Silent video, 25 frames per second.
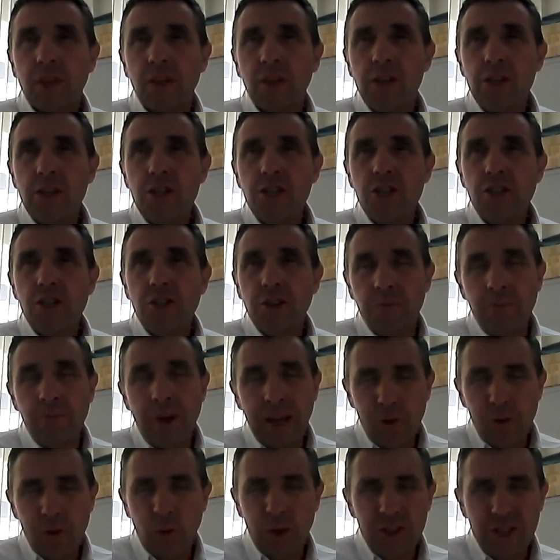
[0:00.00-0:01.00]
you may
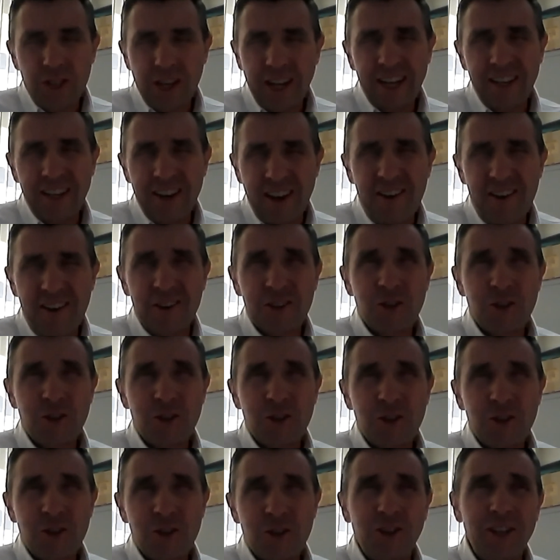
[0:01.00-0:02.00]
wish you hadn't asked,
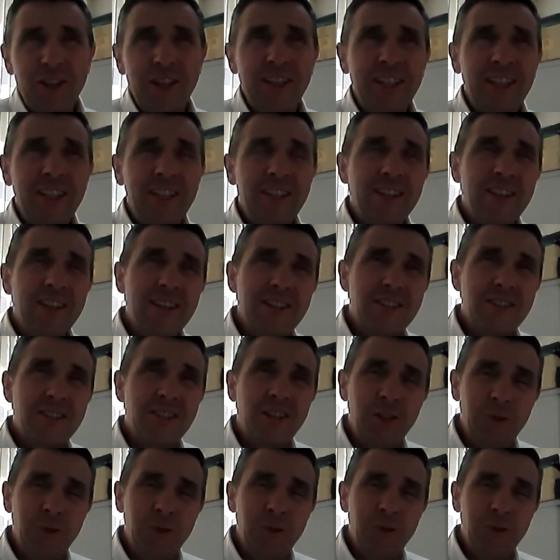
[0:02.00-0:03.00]
really. So I hope
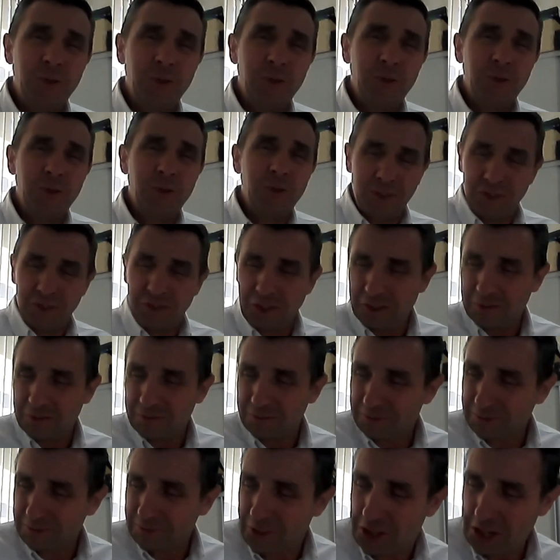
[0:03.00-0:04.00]
you've got sitting
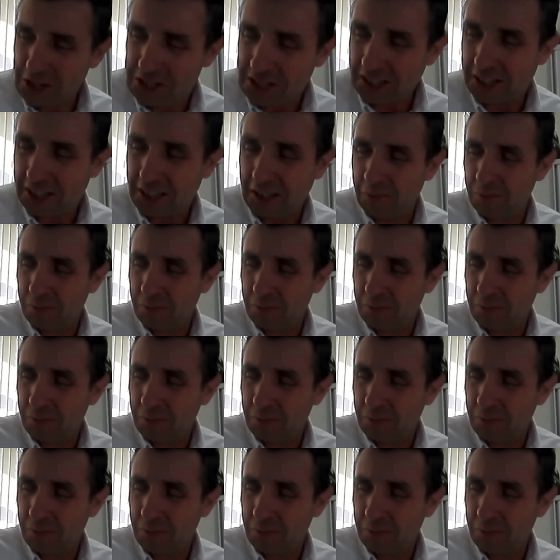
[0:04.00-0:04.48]
comfy.